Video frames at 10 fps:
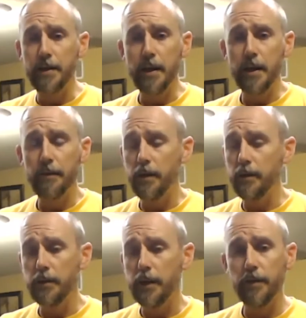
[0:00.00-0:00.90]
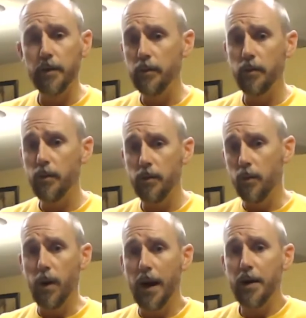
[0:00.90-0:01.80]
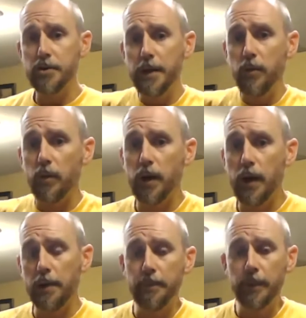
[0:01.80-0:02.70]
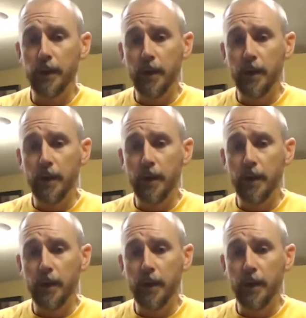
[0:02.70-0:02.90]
None of it wows me where I'm